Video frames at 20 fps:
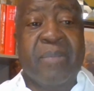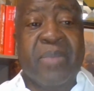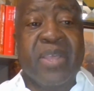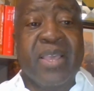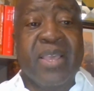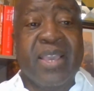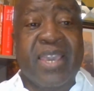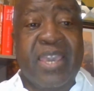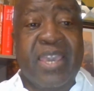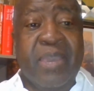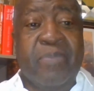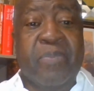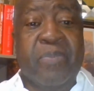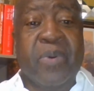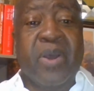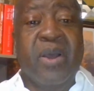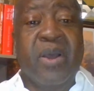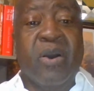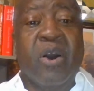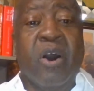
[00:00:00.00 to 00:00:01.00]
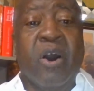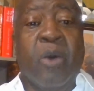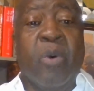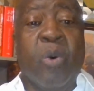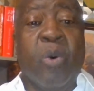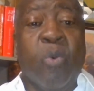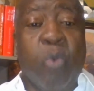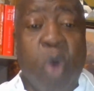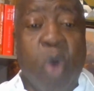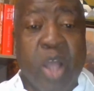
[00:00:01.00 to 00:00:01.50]
keep our
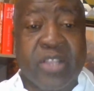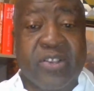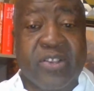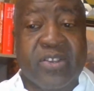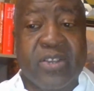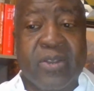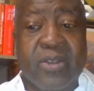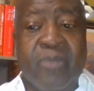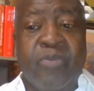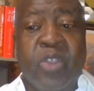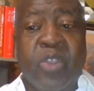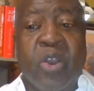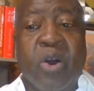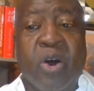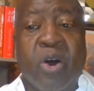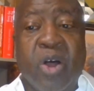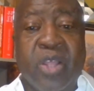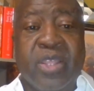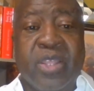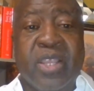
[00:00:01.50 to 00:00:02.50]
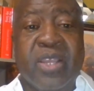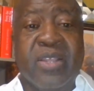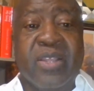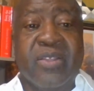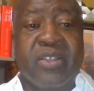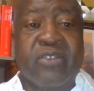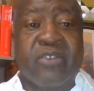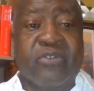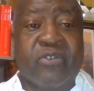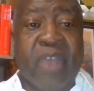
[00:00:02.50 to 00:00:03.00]
watch on
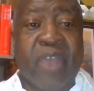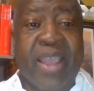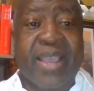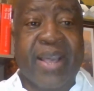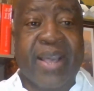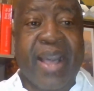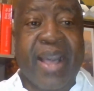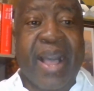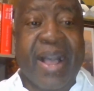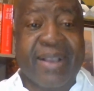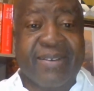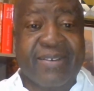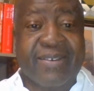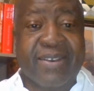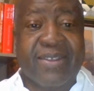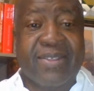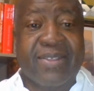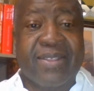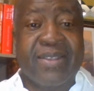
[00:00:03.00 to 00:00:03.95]
the strike action.